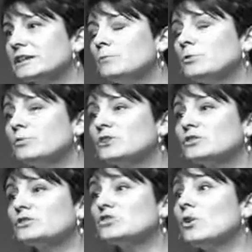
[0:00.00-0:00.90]
but we are
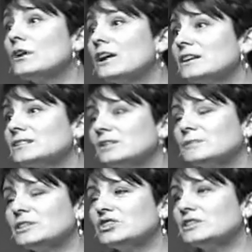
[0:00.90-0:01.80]
so accustomed.
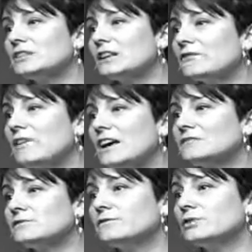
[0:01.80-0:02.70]
It's just like
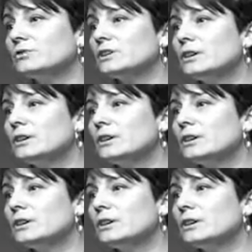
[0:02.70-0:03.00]
fast food.